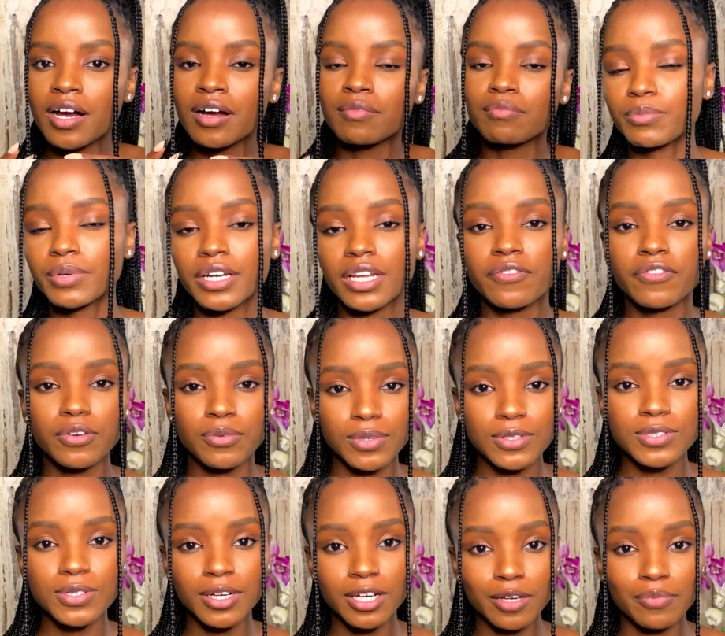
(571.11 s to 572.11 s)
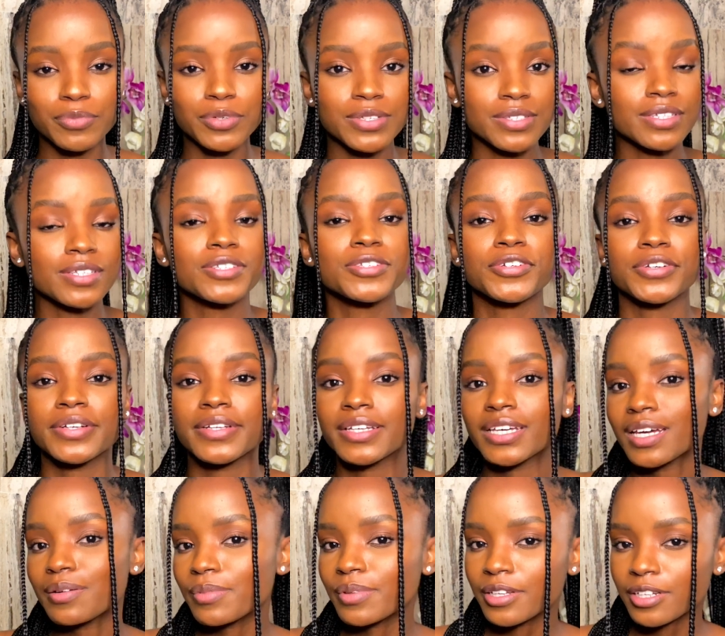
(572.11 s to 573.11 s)
But if you want to up your sunscreen
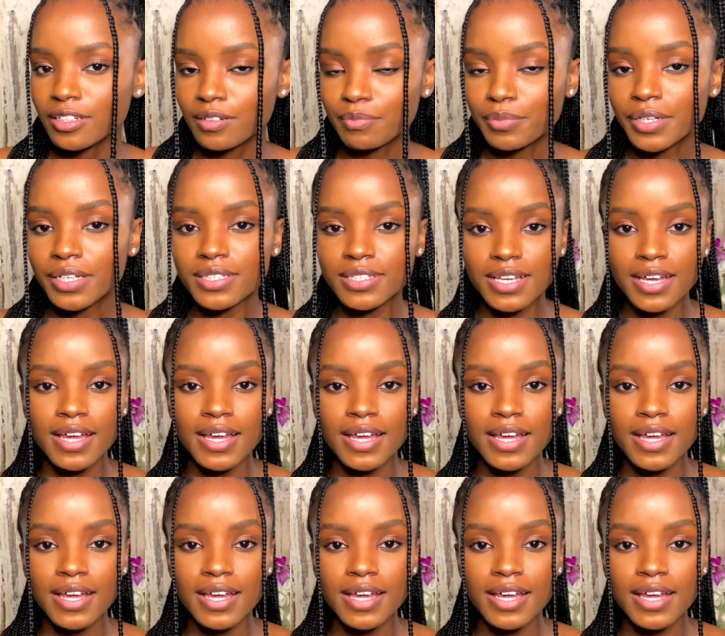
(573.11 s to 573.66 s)
game a little bit,